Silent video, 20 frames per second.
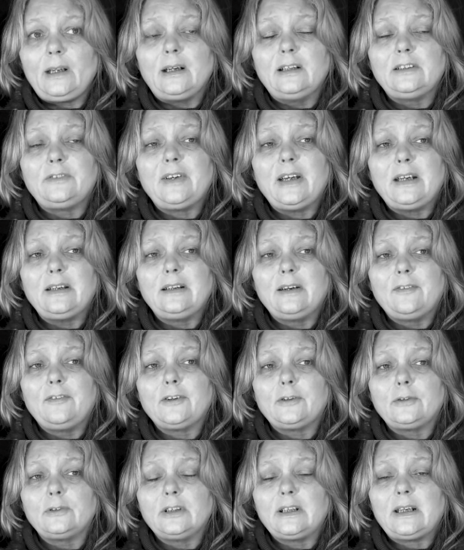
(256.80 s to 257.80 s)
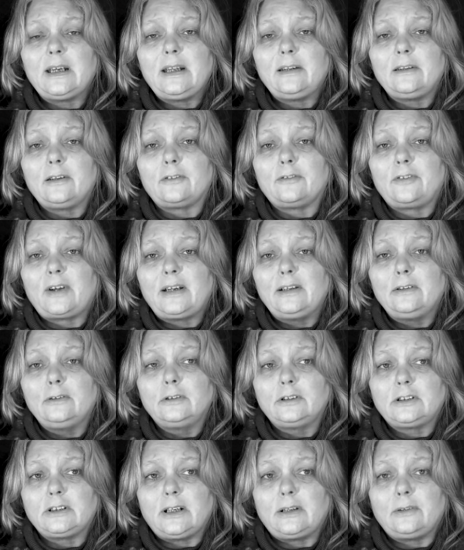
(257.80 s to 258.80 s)
It's very difficult to get their
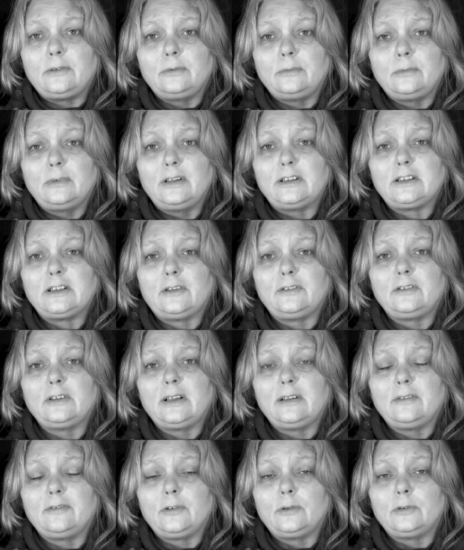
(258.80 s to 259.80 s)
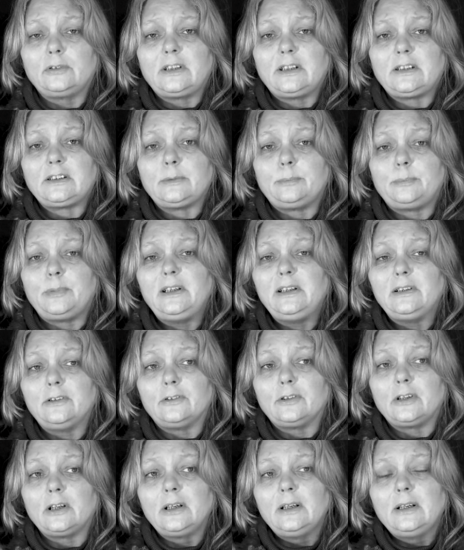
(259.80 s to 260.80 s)
files now, they suddenly have all
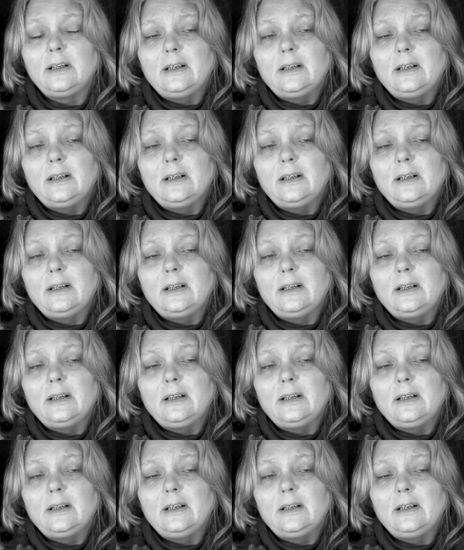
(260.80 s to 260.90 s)
disappeared.